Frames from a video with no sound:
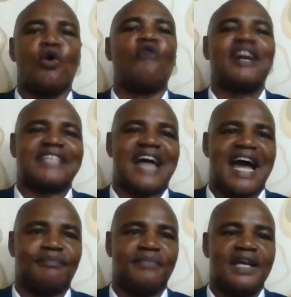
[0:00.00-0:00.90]
over
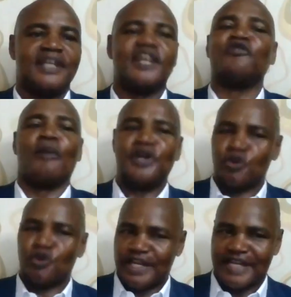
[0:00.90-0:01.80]
time, they've not been
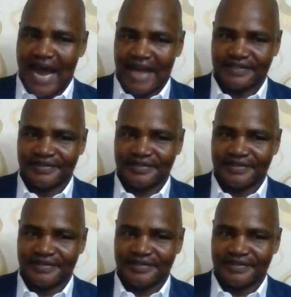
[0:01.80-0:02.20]
doing that.